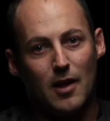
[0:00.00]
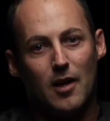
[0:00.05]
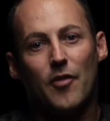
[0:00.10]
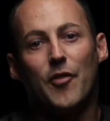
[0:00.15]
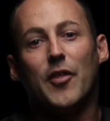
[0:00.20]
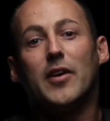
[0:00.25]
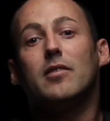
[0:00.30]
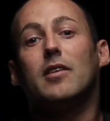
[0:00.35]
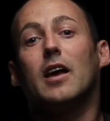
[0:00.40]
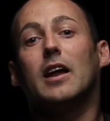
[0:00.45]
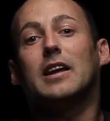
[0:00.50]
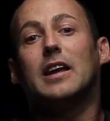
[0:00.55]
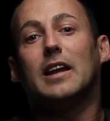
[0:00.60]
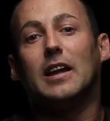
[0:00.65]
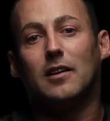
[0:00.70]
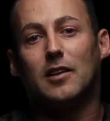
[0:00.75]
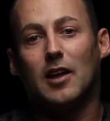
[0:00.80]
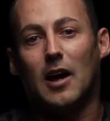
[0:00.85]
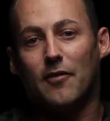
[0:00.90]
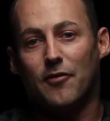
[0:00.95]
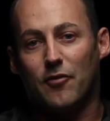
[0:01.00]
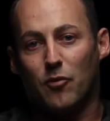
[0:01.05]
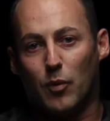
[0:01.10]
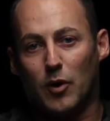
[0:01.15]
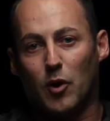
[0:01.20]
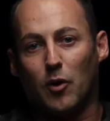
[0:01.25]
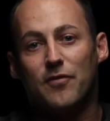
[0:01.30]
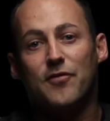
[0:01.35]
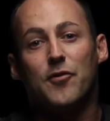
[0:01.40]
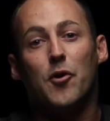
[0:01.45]
Things started getting tough. We
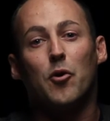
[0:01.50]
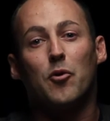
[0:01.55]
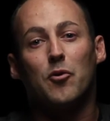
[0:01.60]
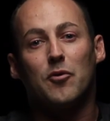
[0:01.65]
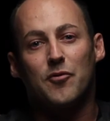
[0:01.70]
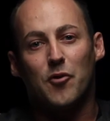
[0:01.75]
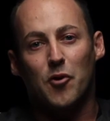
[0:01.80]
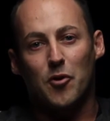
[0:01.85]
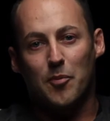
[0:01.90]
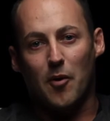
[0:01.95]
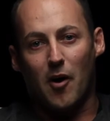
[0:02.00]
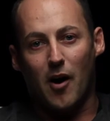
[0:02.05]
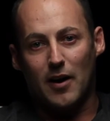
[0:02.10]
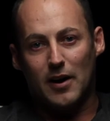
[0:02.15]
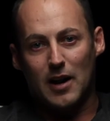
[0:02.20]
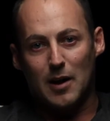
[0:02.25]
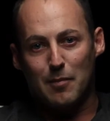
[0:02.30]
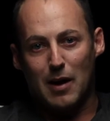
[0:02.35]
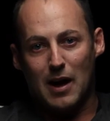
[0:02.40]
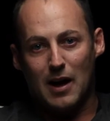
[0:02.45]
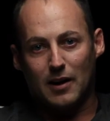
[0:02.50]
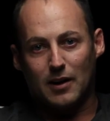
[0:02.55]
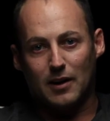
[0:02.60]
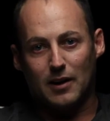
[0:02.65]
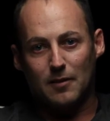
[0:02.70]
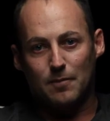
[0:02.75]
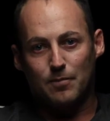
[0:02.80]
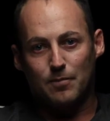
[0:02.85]
got further and further behind our marketing.